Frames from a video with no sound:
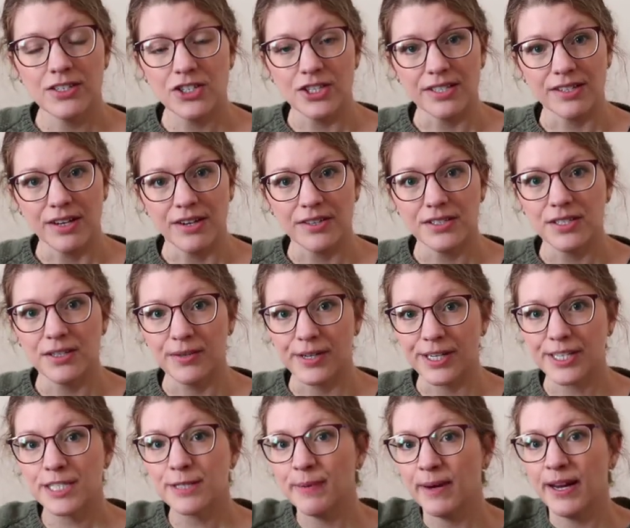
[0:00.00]
She's also
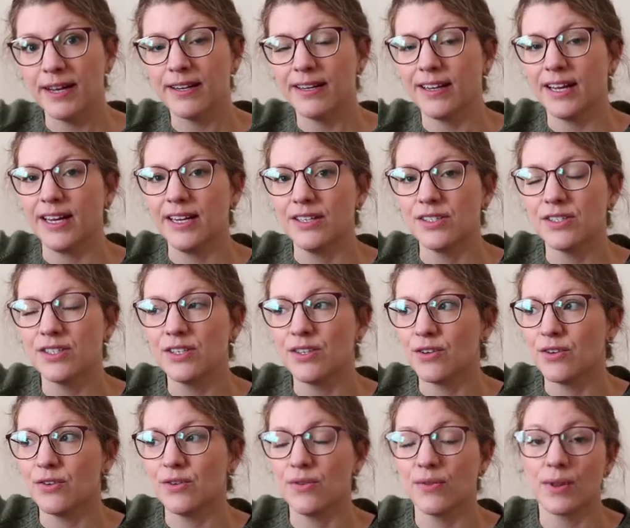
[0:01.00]
expanded
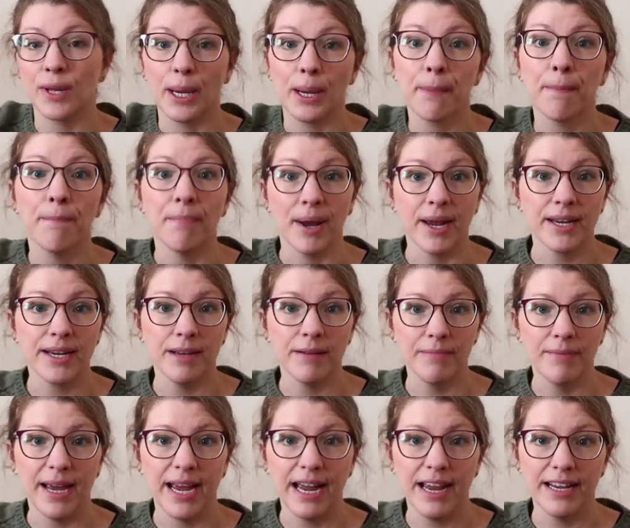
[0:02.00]
into like bucket
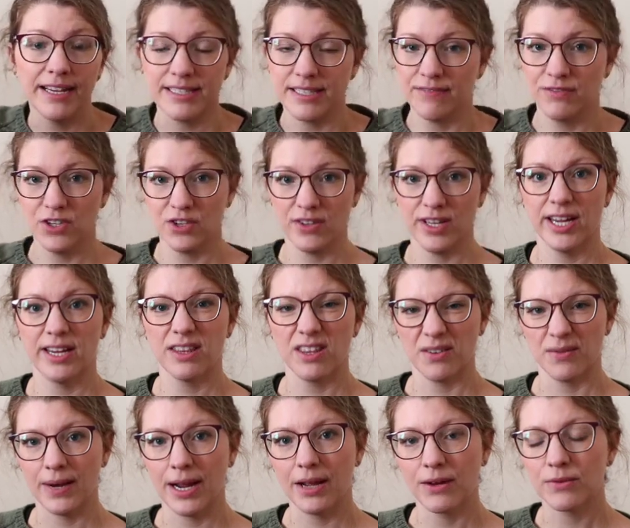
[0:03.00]
bags if you like the
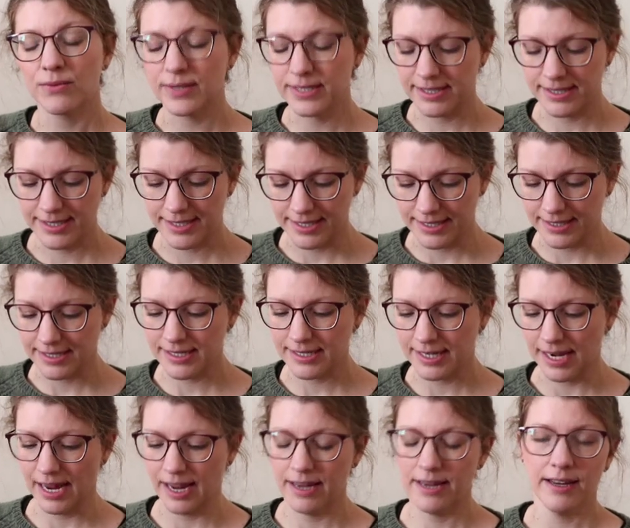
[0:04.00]
round ones
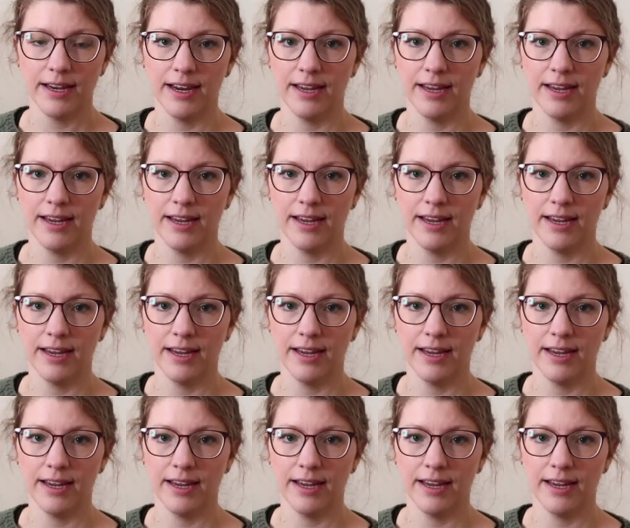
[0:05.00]
instead.